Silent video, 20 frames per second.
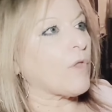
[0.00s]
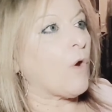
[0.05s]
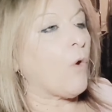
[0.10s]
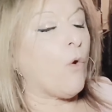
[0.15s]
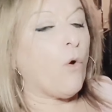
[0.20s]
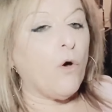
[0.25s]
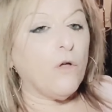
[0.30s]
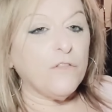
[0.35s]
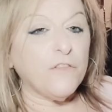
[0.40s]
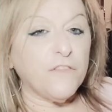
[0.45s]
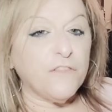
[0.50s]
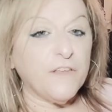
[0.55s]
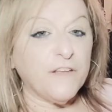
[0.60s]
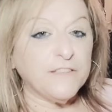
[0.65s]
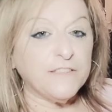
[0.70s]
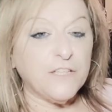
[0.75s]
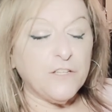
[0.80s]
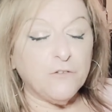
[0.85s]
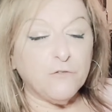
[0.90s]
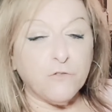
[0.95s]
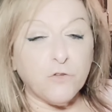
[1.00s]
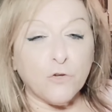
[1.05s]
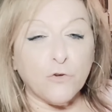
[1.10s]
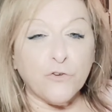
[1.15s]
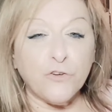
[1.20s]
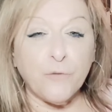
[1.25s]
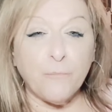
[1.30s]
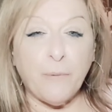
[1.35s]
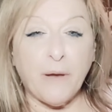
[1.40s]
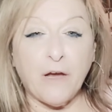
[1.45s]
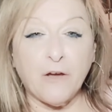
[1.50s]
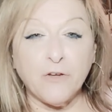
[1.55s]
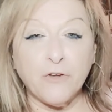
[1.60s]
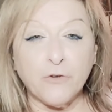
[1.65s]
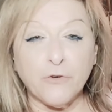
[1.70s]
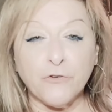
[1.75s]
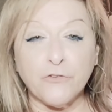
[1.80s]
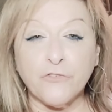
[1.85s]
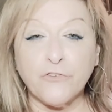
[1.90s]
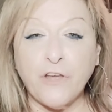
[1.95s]
all the things that you've learned about
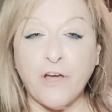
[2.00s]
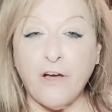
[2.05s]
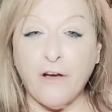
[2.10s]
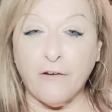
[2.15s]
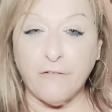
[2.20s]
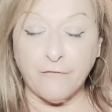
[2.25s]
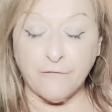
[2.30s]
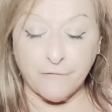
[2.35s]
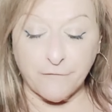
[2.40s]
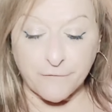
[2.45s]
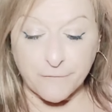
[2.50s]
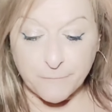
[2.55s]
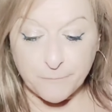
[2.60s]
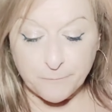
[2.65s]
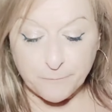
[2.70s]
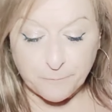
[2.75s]
yourself